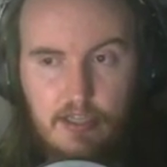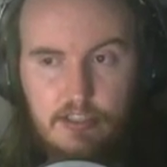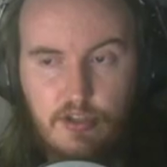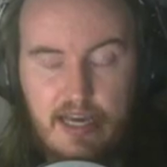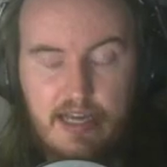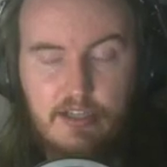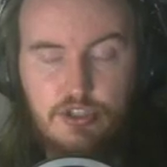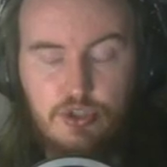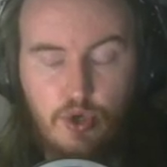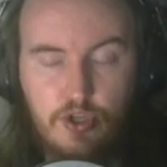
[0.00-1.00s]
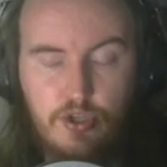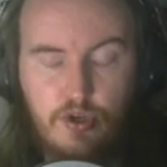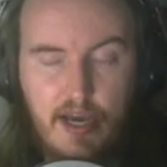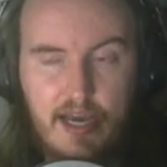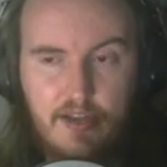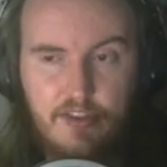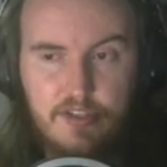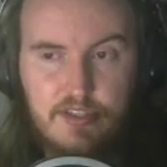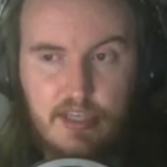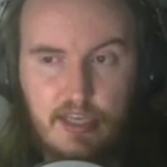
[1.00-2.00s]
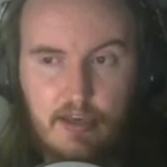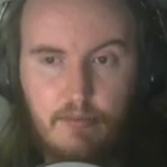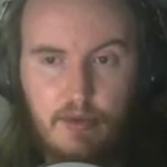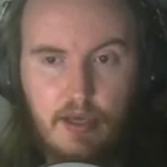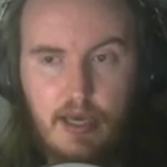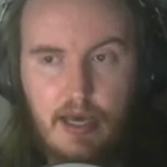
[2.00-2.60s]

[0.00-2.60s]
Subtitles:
So that can draw you your Hagatha's scheme,